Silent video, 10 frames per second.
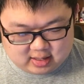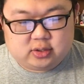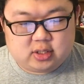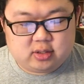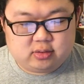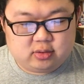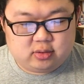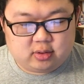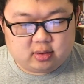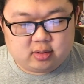
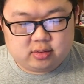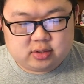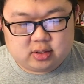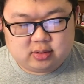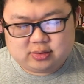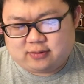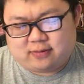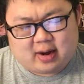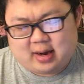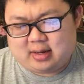Geodude, Alolan Geodude's
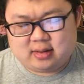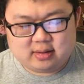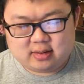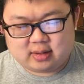fine.